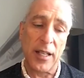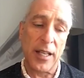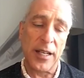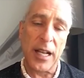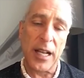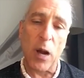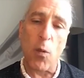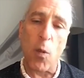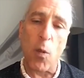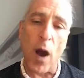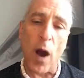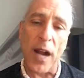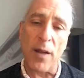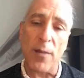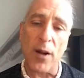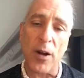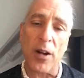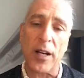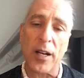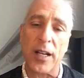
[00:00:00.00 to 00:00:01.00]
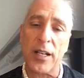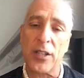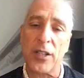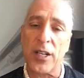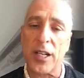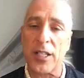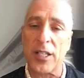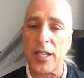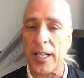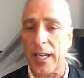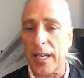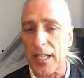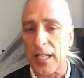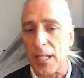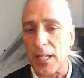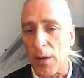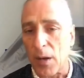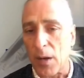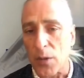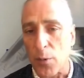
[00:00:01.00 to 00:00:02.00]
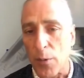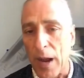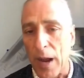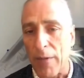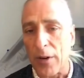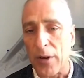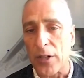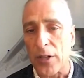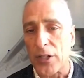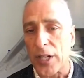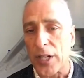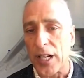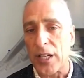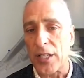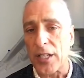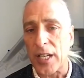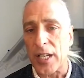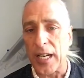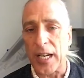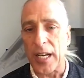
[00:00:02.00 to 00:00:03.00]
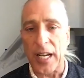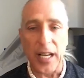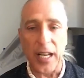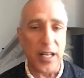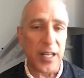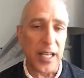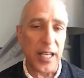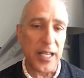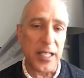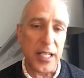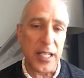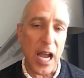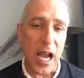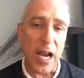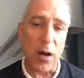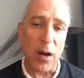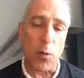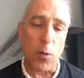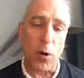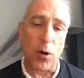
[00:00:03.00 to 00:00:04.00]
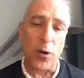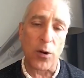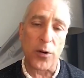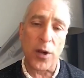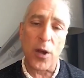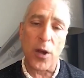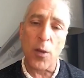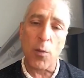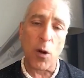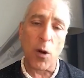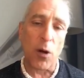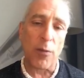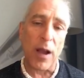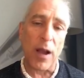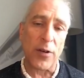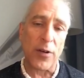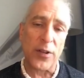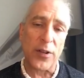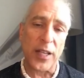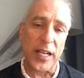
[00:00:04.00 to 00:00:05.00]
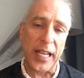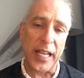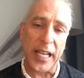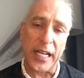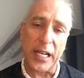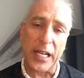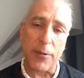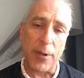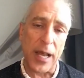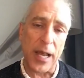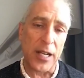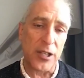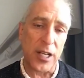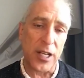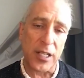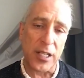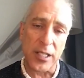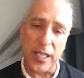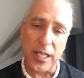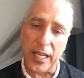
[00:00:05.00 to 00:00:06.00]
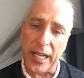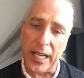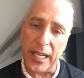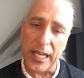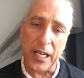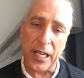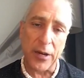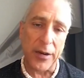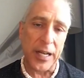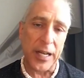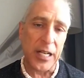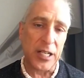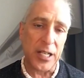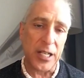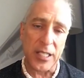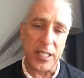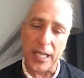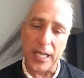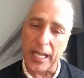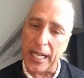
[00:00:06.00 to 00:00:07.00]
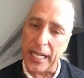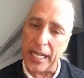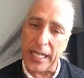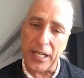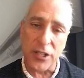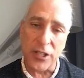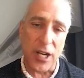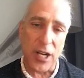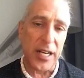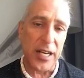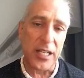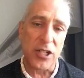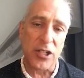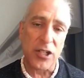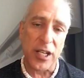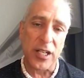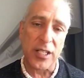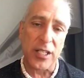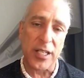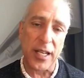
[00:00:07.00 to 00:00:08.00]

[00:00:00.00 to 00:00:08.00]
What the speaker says: Now, white American ginseng is the most revered ginseng in the entire world, more revered than any red ginseng, any Korean ginseng, any Chinese ginseng.